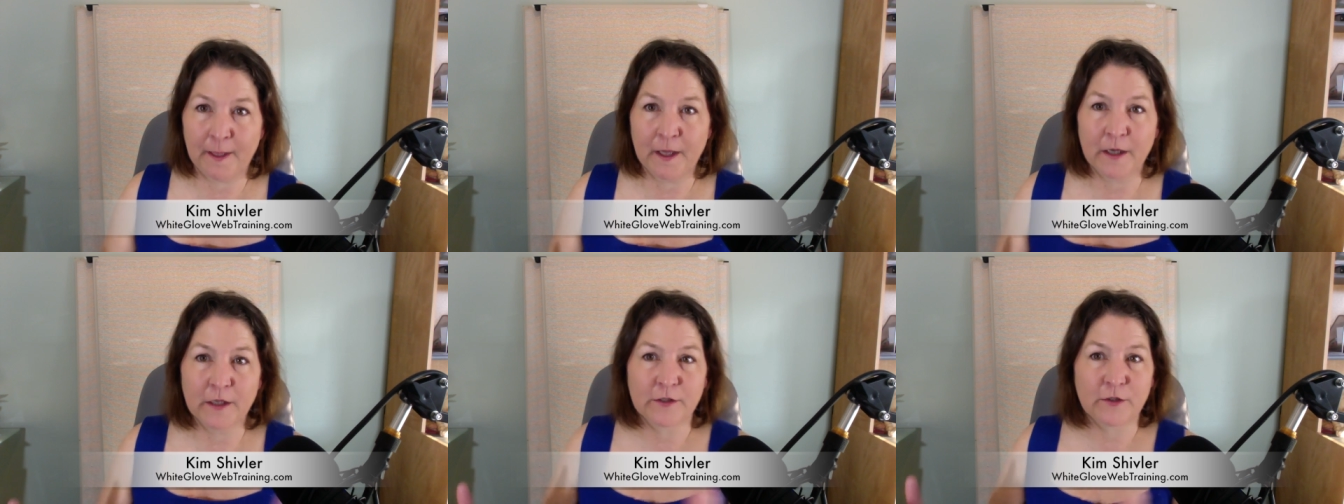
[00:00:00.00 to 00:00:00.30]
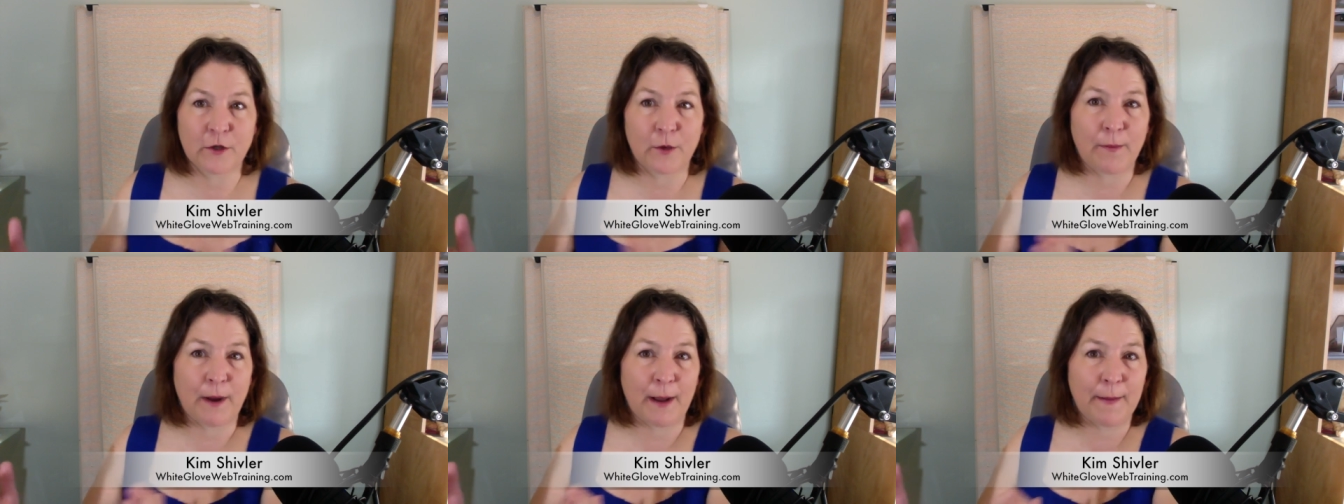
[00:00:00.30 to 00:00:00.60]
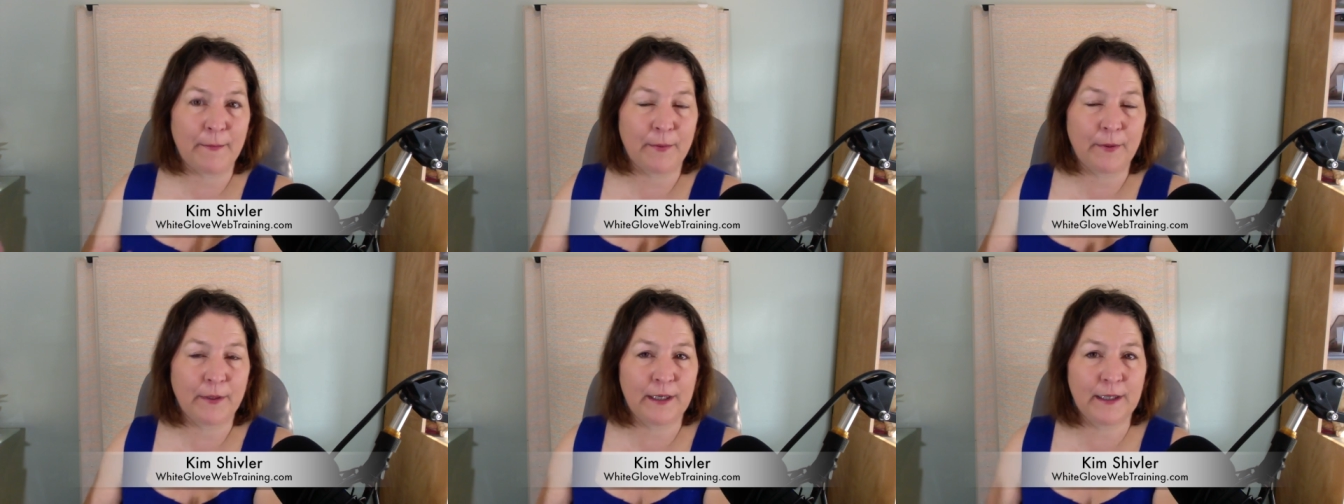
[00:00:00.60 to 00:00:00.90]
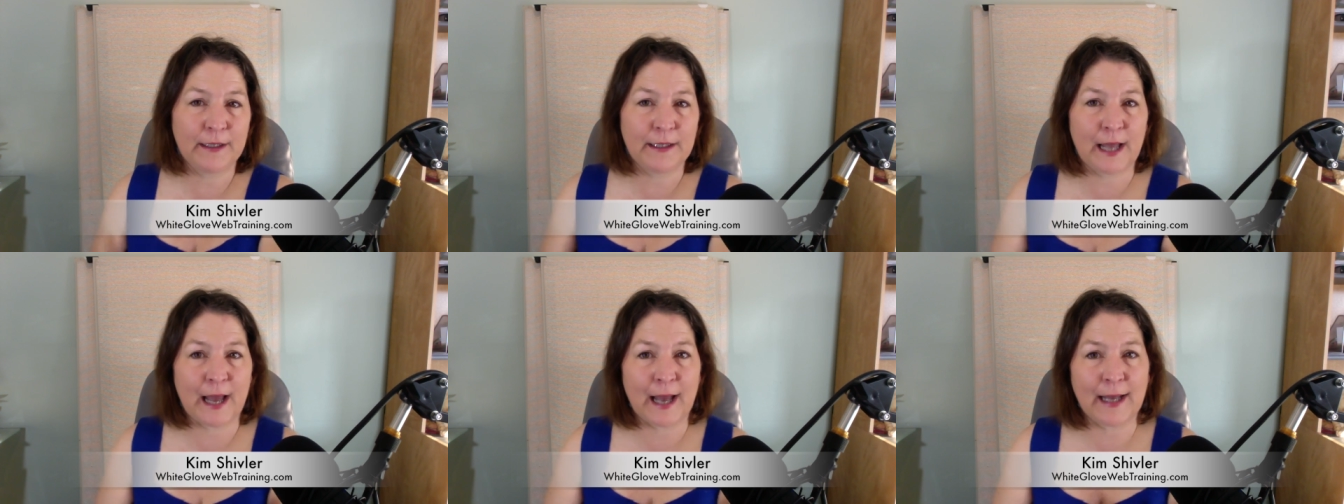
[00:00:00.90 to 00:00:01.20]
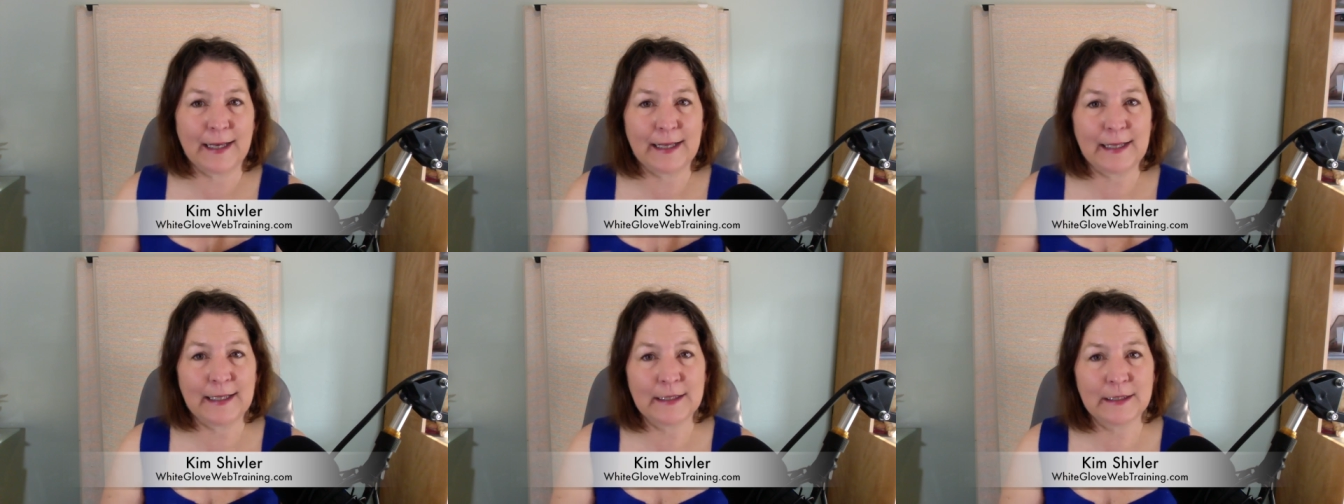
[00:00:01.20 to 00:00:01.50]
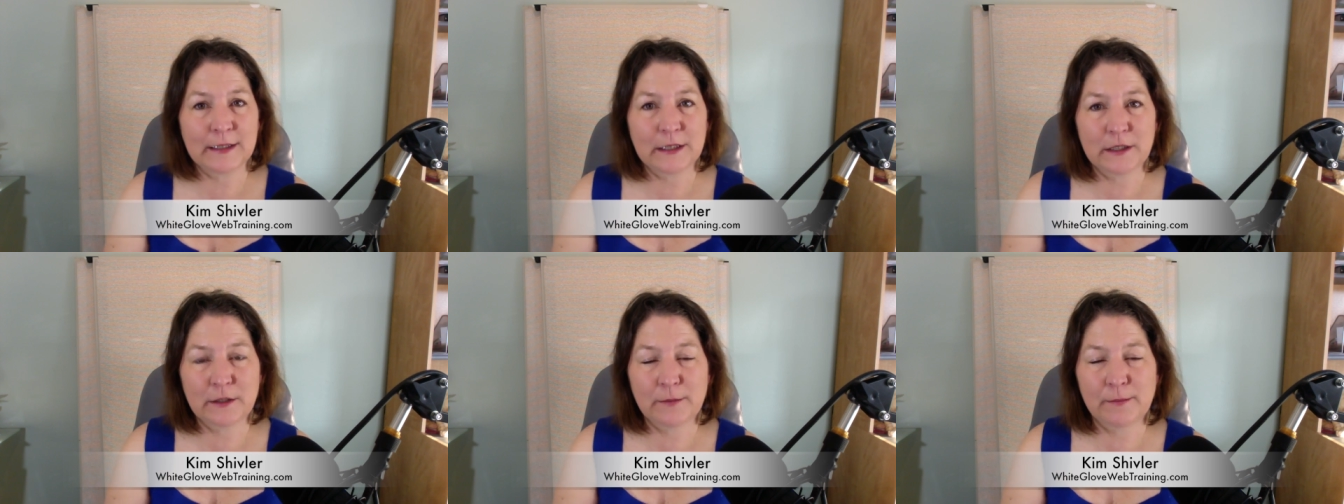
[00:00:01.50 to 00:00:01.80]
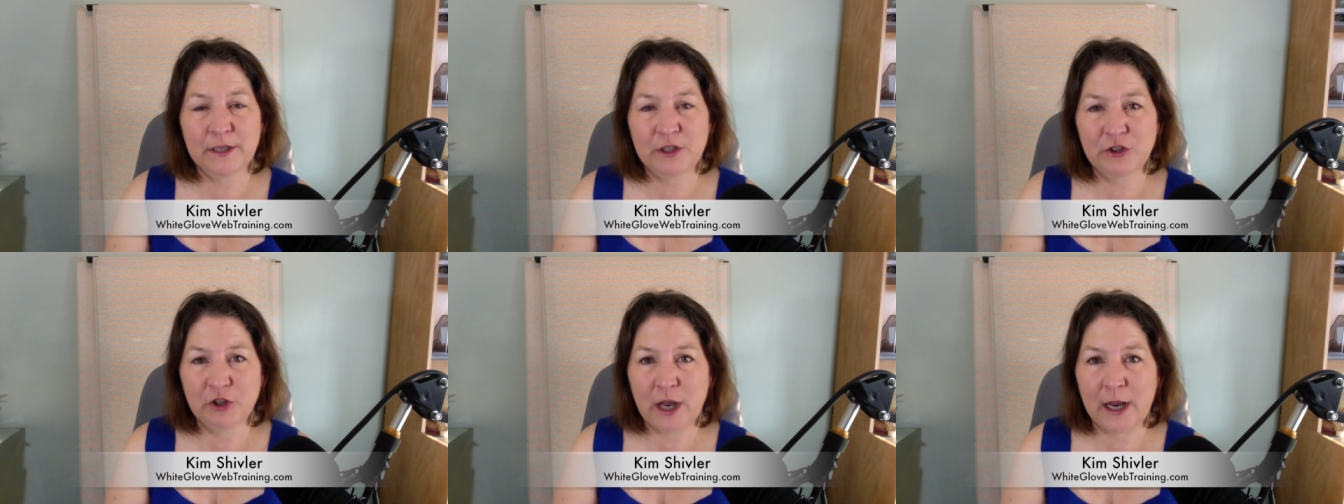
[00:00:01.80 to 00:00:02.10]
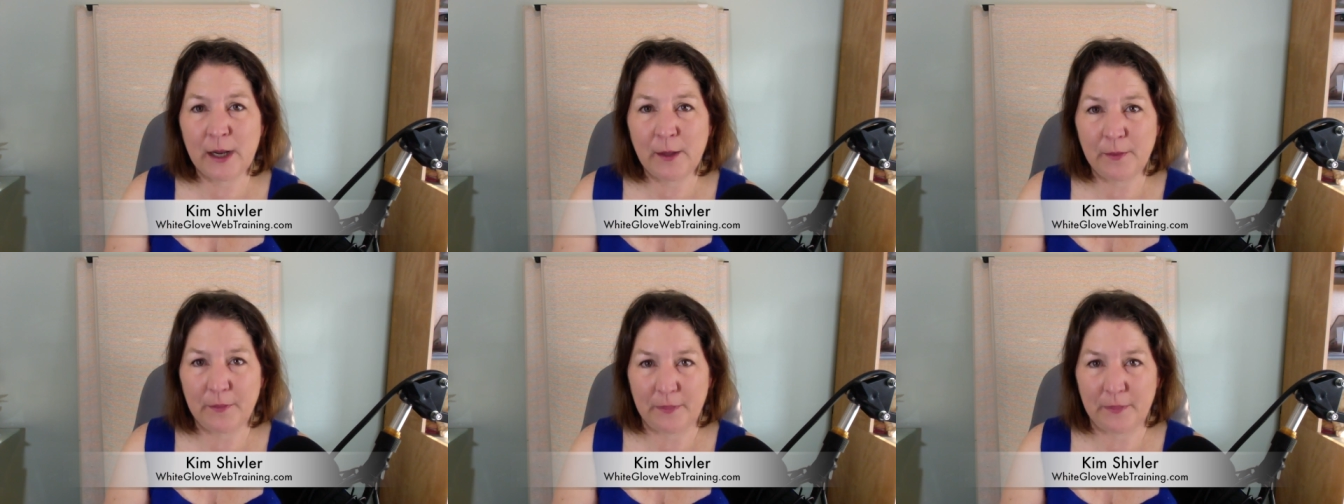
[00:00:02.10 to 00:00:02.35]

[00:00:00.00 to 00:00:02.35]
So by putting that into my child